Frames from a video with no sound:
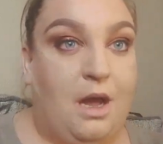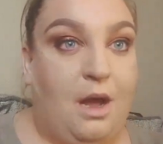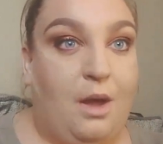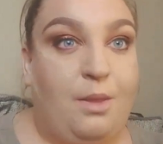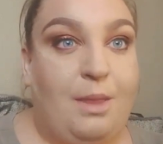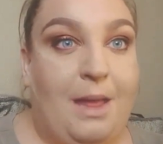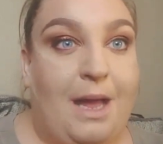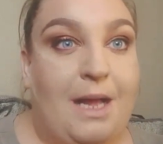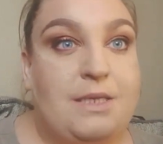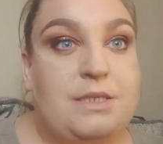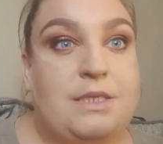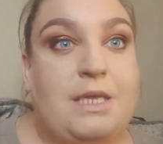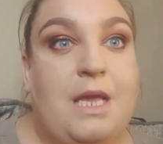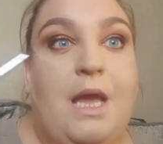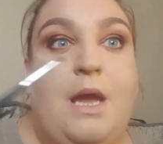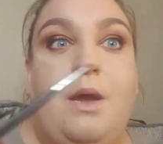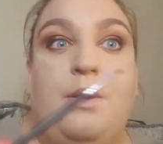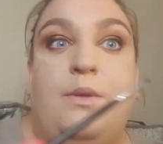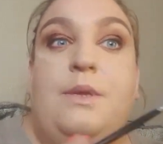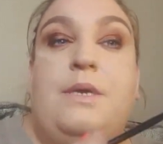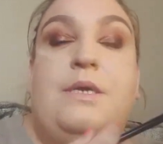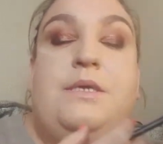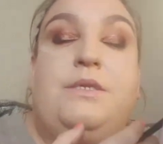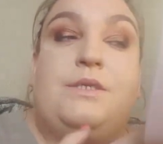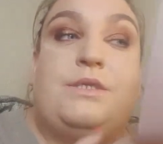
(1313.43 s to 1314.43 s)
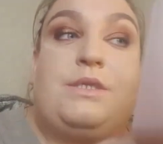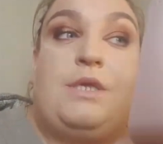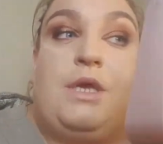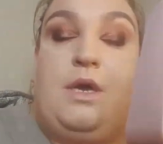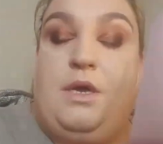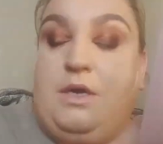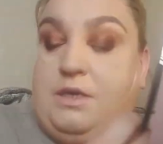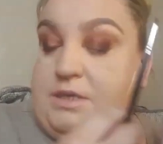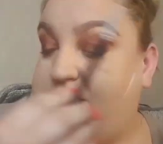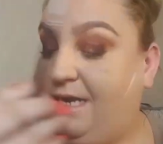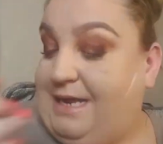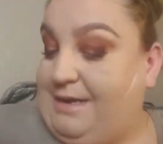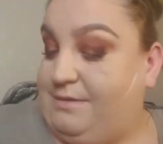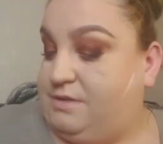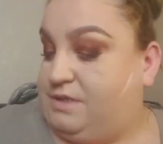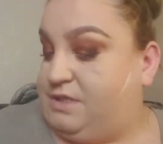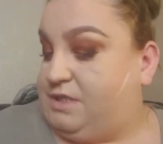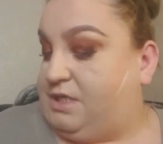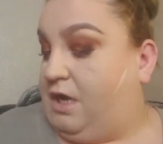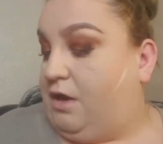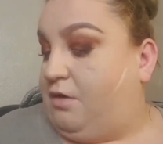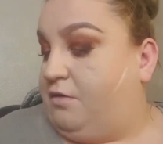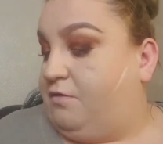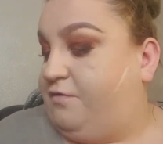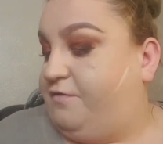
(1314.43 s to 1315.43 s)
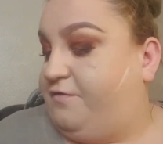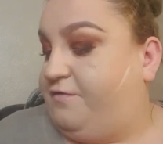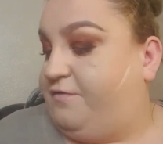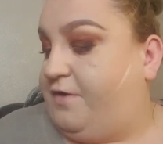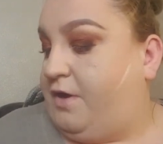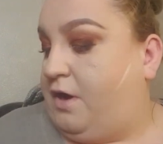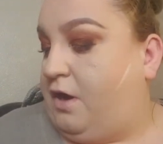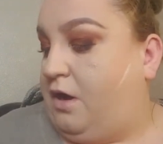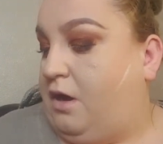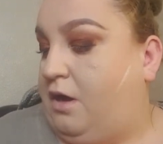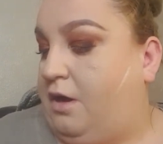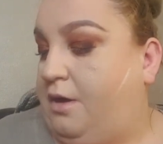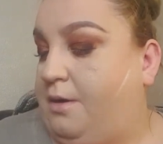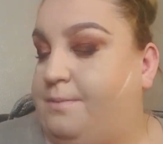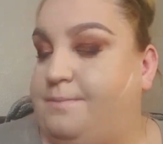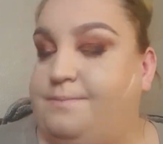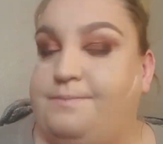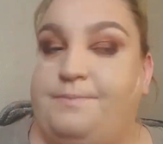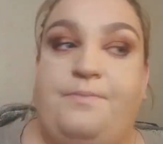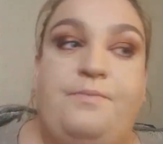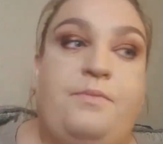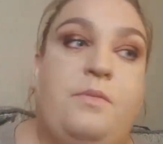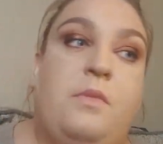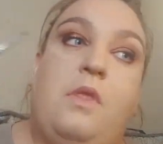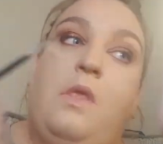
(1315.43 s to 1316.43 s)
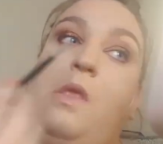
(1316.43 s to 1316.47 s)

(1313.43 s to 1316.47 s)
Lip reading: So that's how it's turned out so far.